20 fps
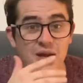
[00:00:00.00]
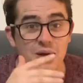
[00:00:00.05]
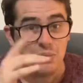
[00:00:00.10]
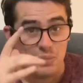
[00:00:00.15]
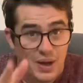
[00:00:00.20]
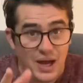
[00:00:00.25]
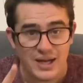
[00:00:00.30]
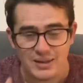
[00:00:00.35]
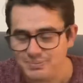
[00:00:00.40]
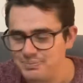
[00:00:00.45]

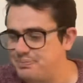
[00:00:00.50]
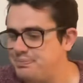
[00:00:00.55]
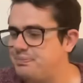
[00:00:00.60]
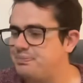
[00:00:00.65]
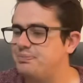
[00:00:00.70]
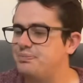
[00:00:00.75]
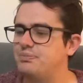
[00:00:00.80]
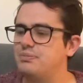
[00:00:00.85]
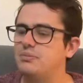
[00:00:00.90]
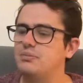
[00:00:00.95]
But
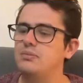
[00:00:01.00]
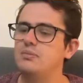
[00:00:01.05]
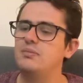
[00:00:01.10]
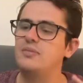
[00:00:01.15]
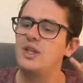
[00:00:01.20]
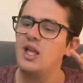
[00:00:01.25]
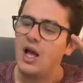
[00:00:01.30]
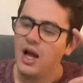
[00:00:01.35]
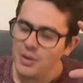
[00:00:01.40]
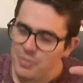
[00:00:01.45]

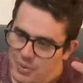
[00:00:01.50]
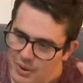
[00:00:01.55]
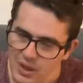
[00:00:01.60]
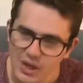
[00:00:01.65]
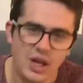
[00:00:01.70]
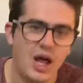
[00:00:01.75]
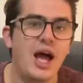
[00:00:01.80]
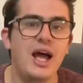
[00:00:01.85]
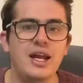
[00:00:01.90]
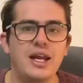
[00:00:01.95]
I
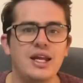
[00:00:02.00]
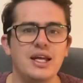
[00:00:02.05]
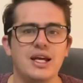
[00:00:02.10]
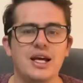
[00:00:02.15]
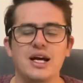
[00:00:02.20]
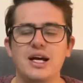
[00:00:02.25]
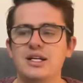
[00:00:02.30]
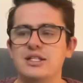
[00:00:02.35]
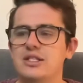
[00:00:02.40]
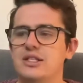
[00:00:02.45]
politely
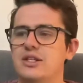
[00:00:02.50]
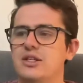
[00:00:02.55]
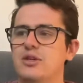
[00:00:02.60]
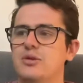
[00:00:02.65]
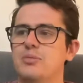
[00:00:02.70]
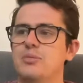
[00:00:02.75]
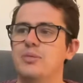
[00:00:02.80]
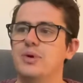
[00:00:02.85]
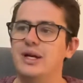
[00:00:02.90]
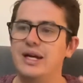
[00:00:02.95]
ask
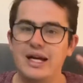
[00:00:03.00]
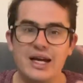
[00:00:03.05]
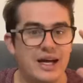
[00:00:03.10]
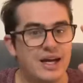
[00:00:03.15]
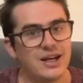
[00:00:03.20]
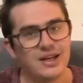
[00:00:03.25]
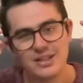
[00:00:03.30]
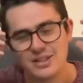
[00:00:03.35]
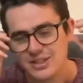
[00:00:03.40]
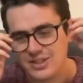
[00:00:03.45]
them,
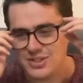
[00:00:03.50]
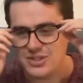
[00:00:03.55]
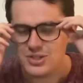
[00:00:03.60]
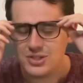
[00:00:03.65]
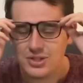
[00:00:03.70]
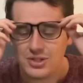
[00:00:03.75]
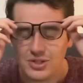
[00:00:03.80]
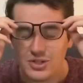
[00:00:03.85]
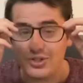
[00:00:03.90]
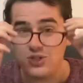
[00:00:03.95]

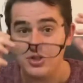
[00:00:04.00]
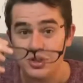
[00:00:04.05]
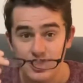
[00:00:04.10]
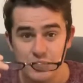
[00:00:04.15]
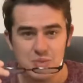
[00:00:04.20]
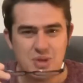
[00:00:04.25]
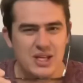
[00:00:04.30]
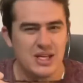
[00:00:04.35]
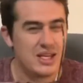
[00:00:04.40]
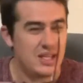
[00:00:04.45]
excuse
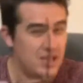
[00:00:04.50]
me,